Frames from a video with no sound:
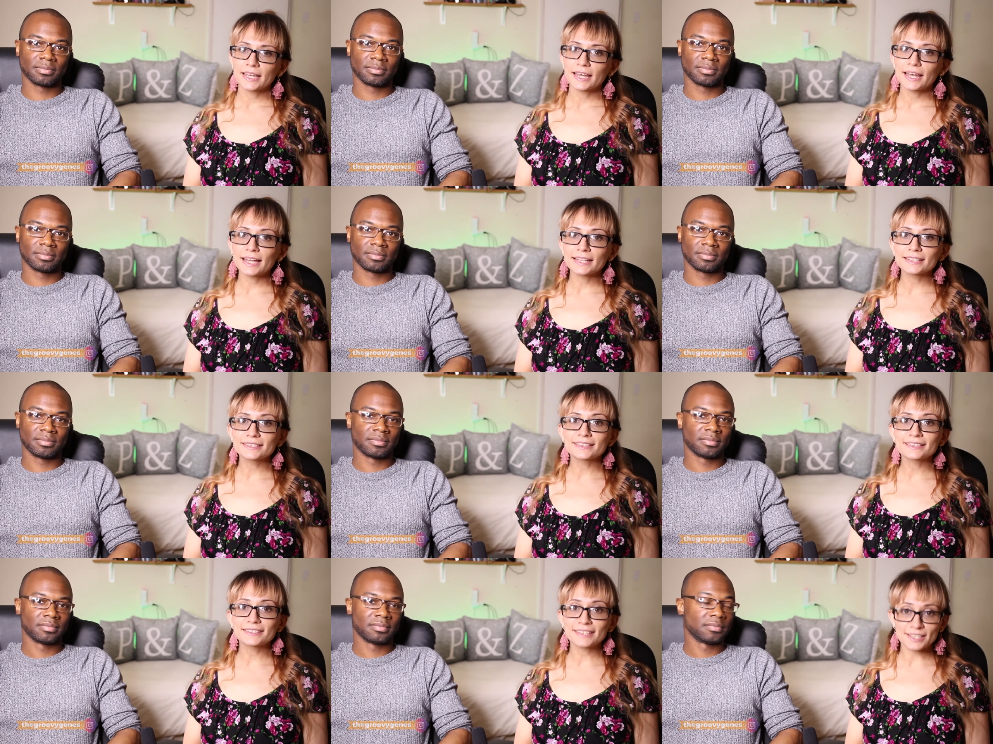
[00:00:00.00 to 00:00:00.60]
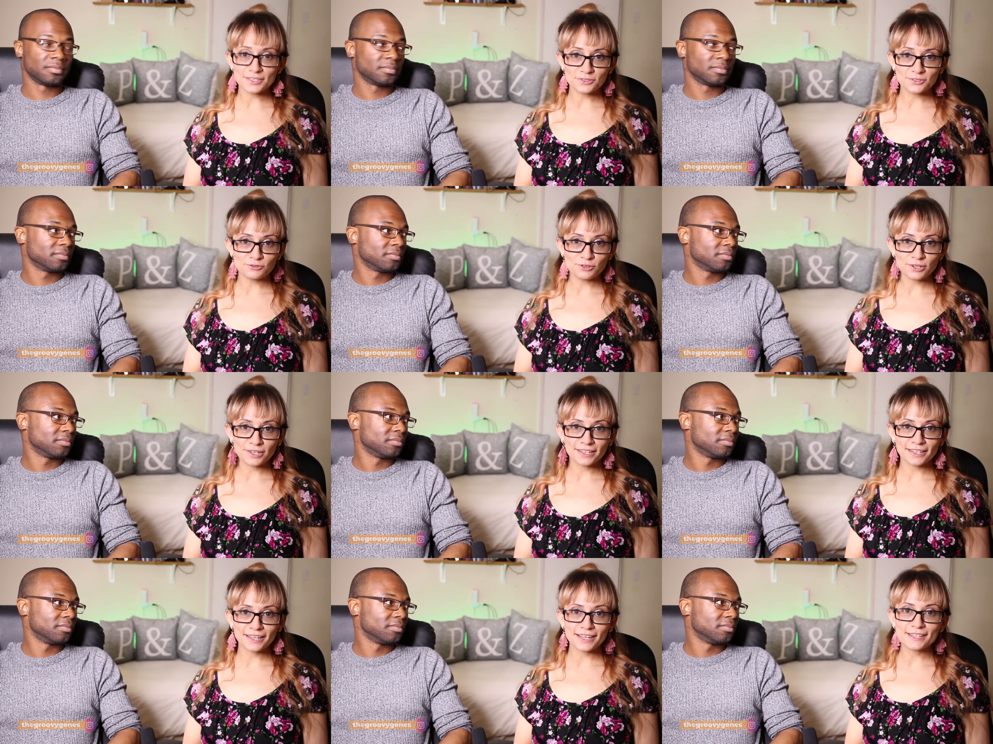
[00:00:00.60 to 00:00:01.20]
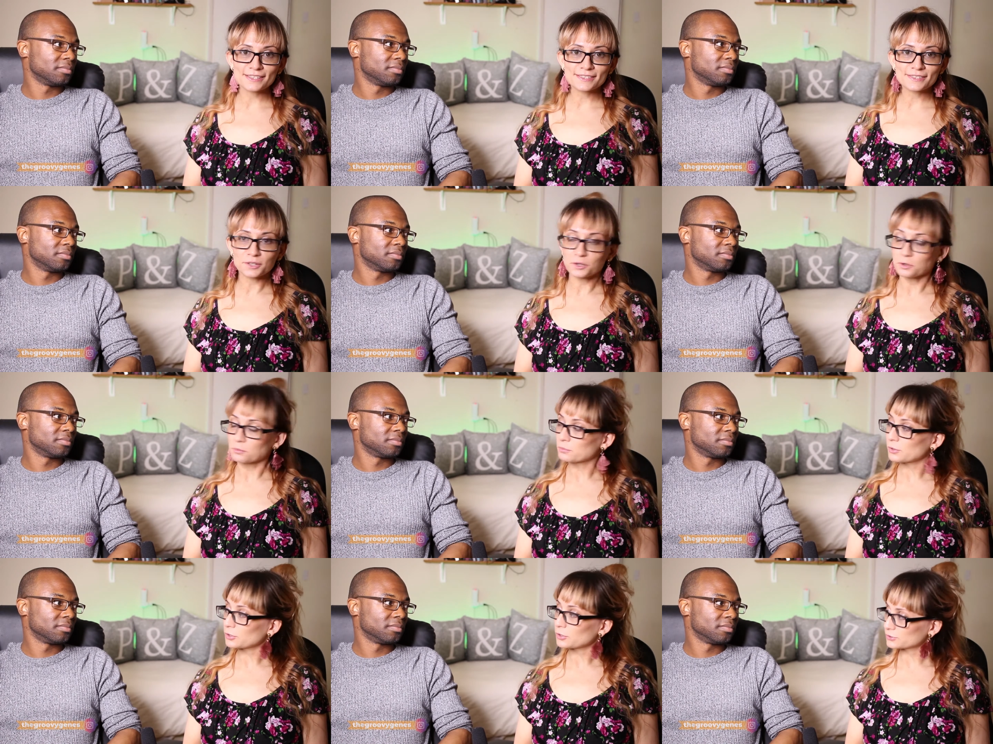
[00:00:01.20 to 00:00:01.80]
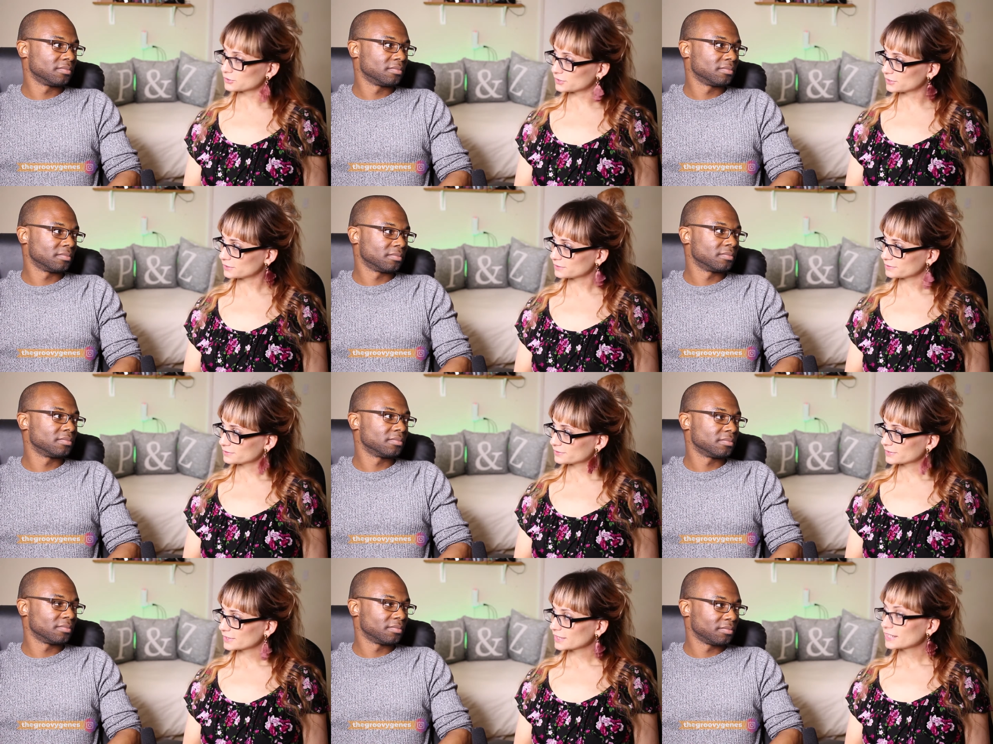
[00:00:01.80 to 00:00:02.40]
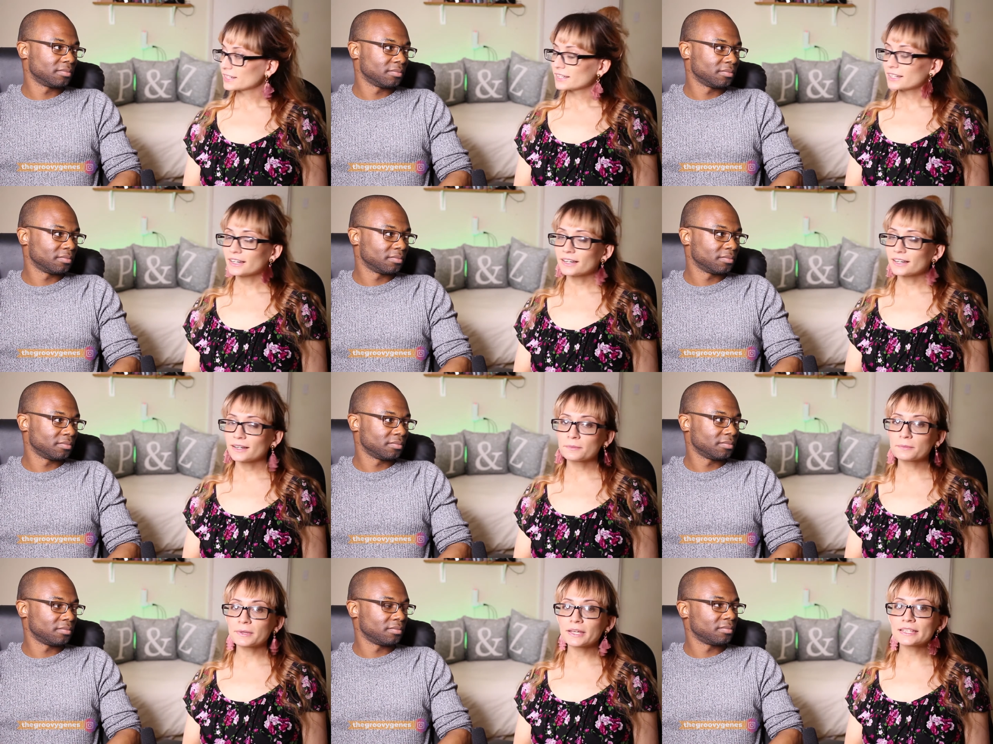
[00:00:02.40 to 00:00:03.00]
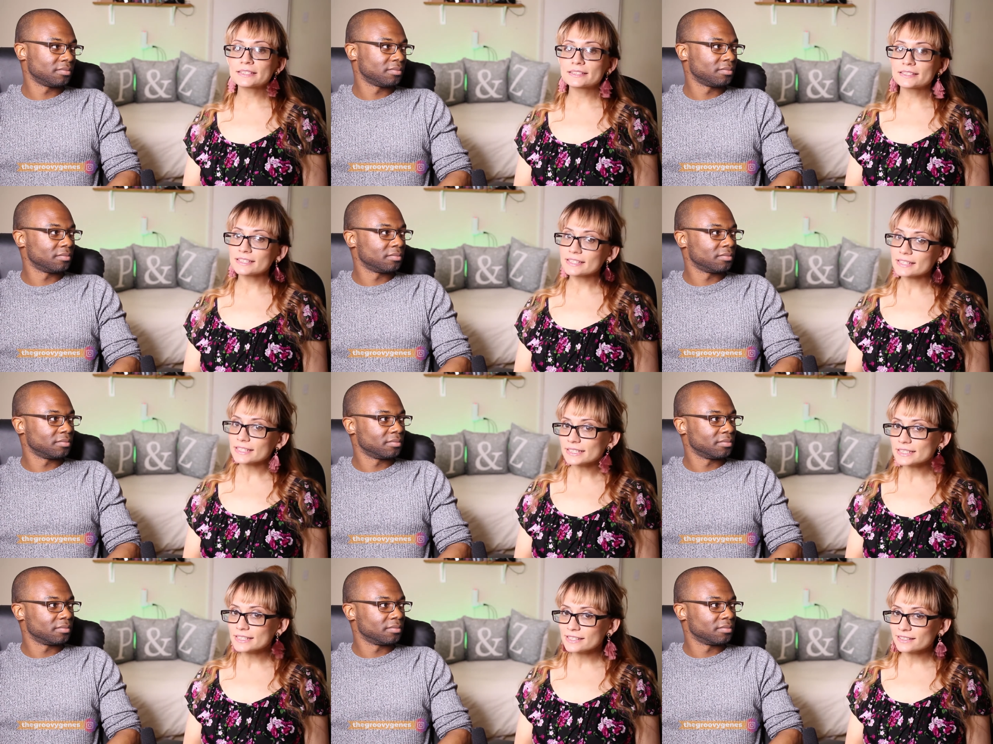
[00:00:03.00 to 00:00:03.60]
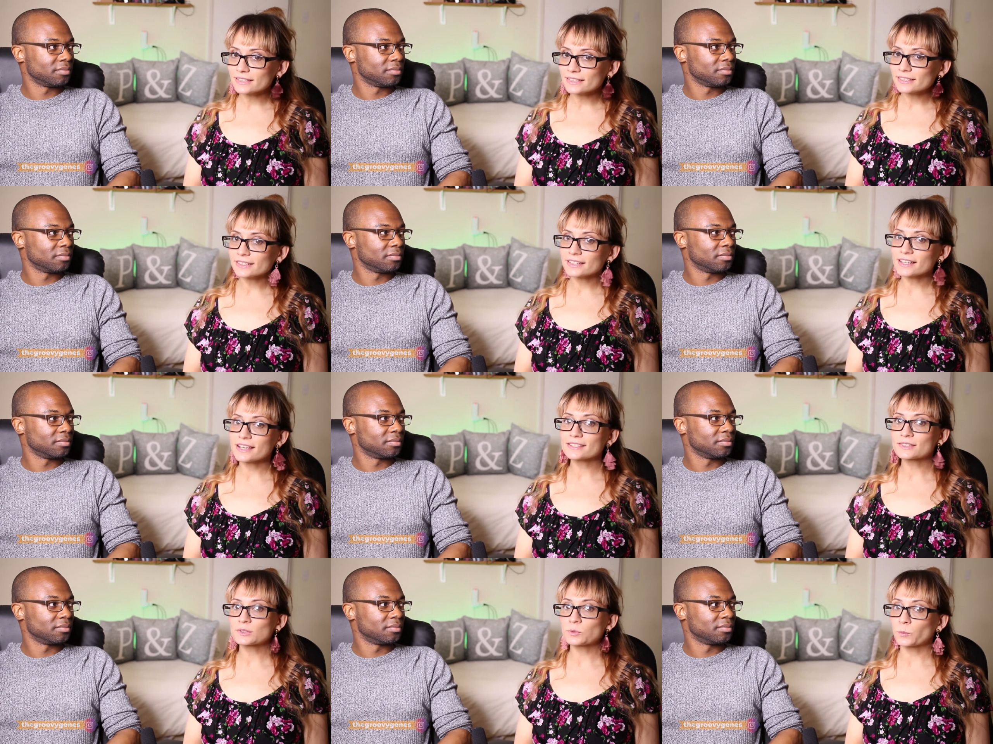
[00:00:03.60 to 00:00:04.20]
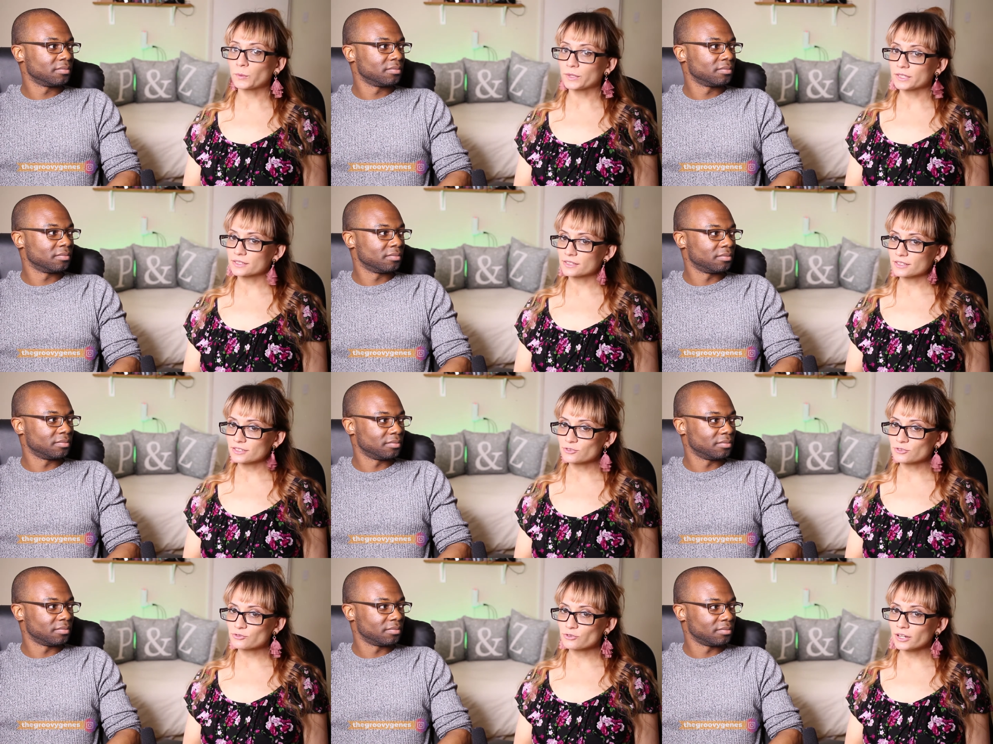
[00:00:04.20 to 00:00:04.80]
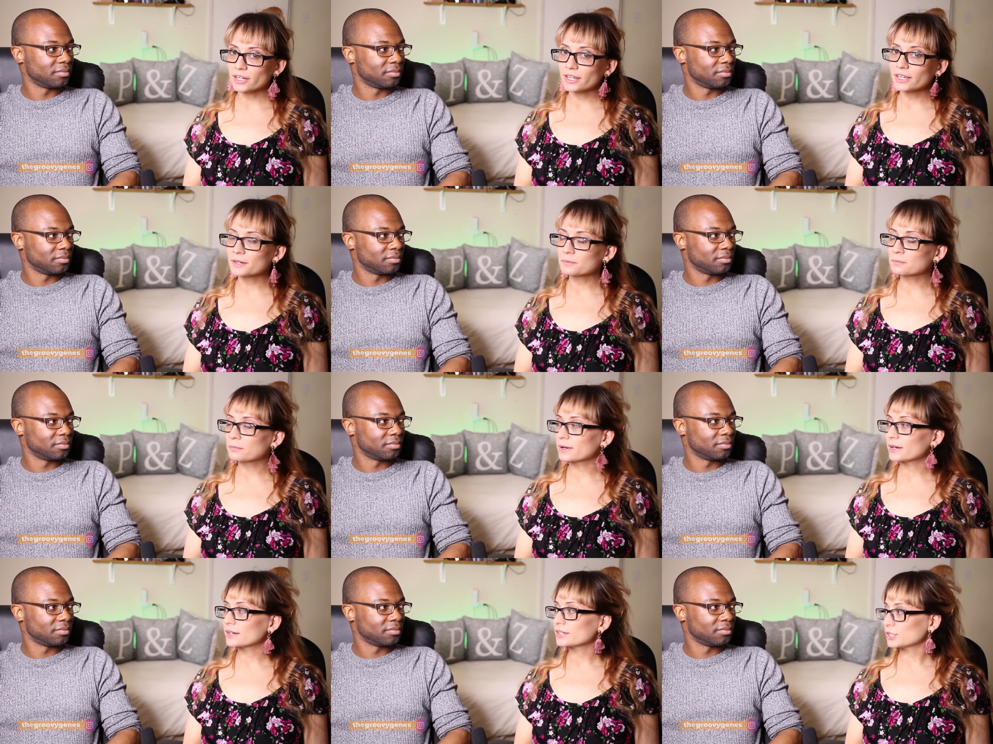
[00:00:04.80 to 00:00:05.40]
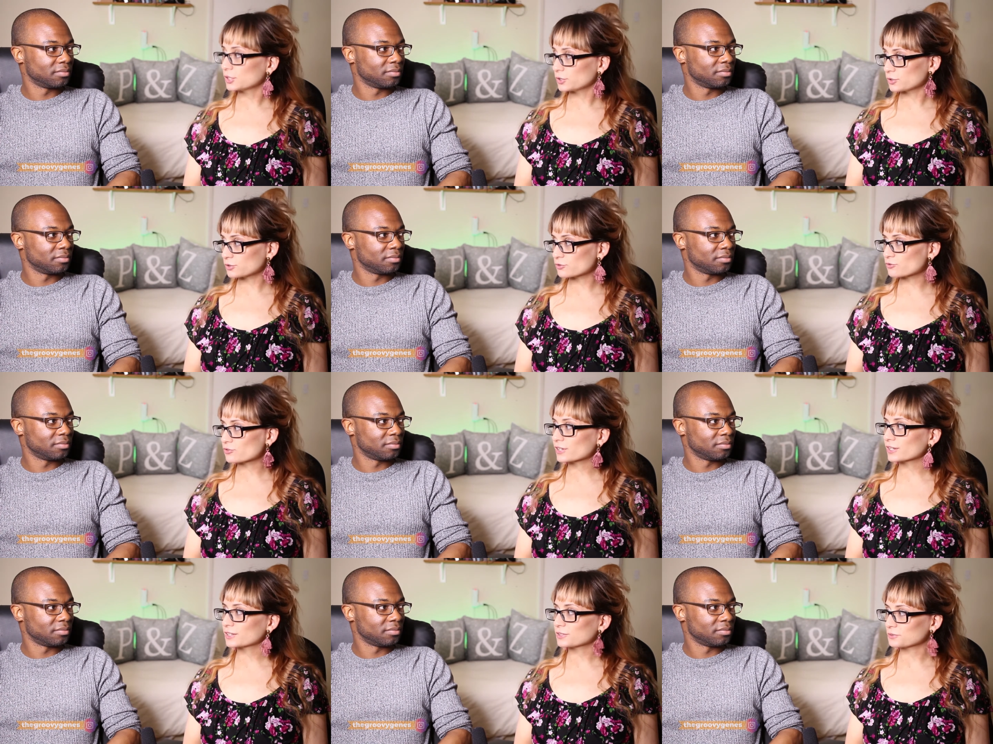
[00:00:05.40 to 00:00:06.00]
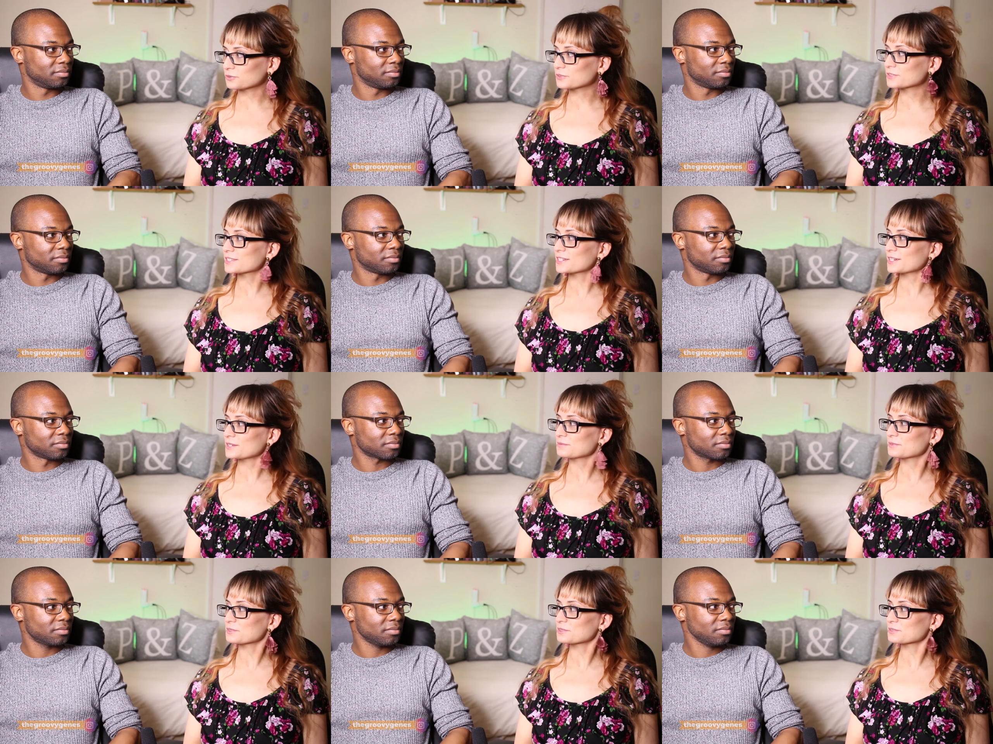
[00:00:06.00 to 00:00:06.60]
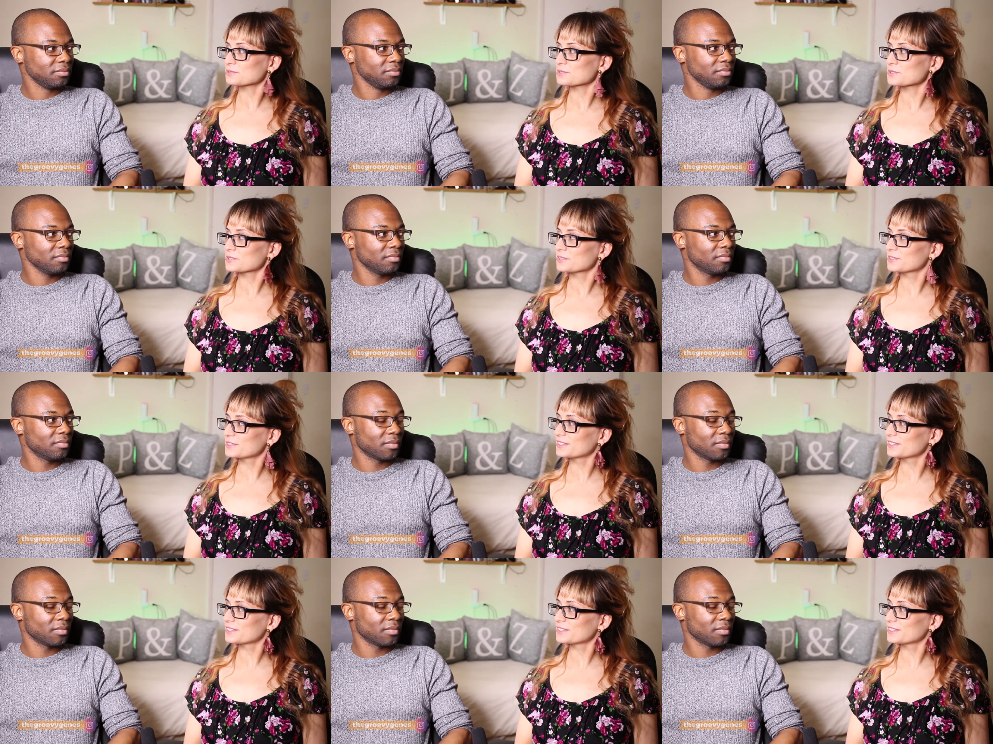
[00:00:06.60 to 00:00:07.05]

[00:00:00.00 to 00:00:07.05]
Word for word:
Speaker 1: And the next drink is compote. Um, it is considered as a winter drink, but you drink it all the time, don't you?